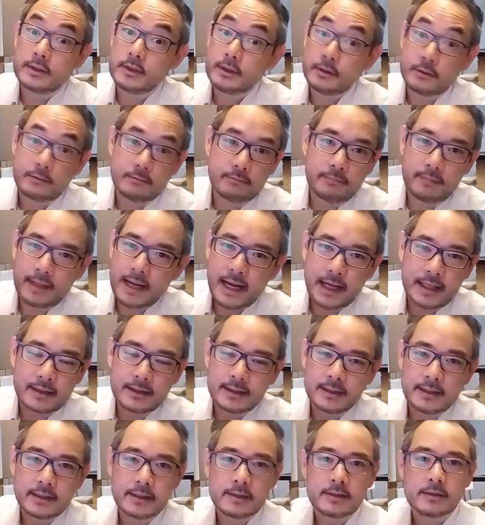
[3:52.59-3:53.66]
Don't
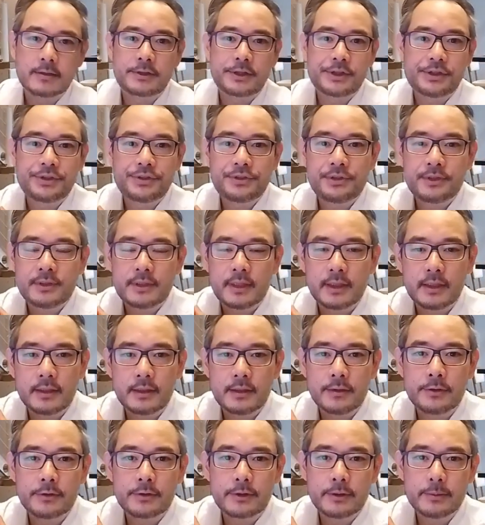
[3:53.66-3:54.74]
blindly trust
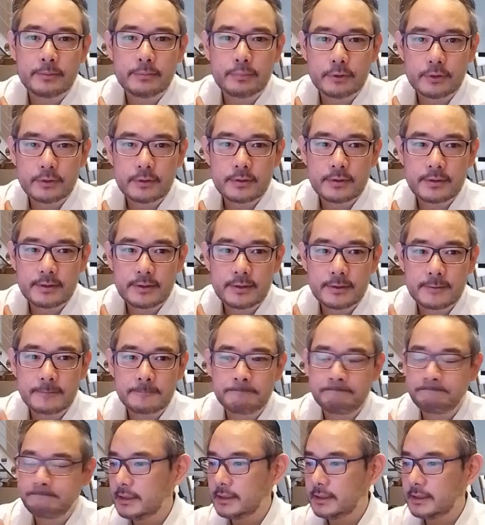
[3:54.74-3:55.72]
your inputs.